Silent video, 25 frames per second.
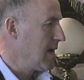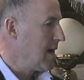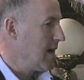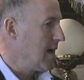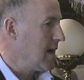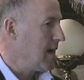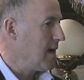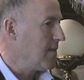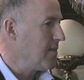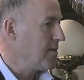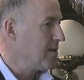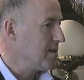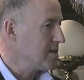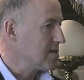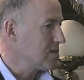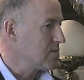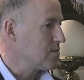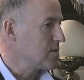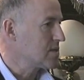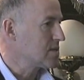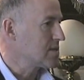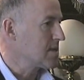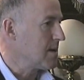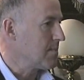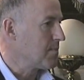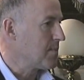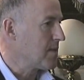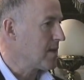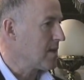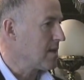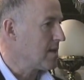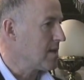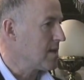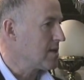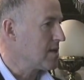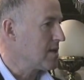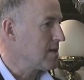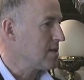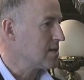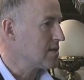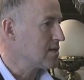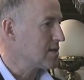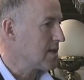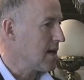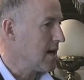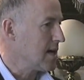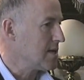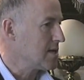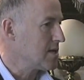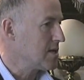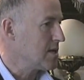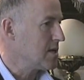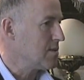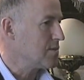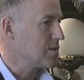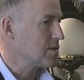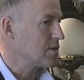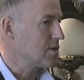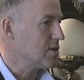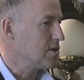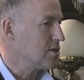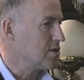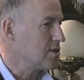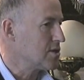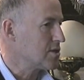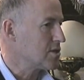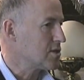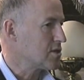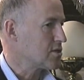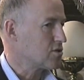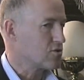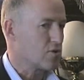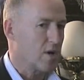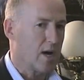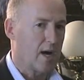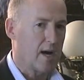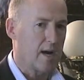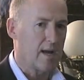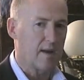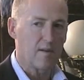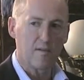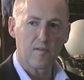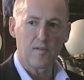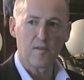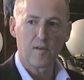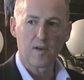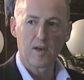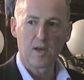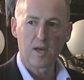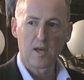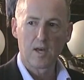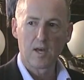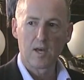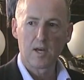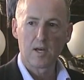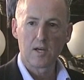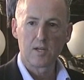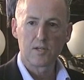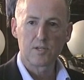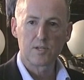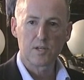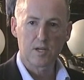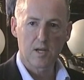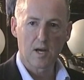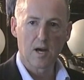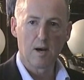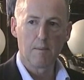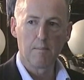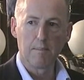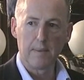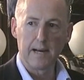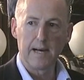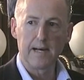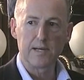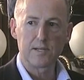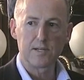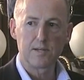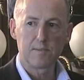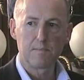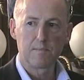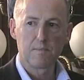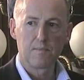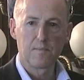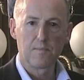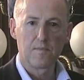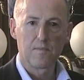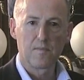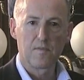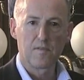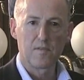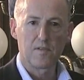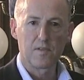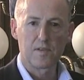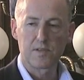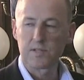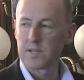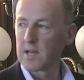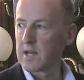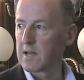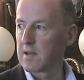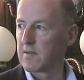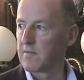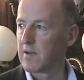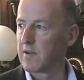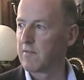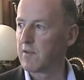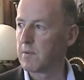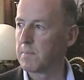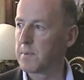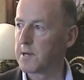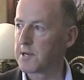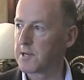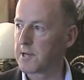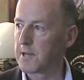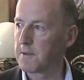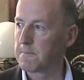And this was something that he decided he was going to strive to combat for the sake of everybody.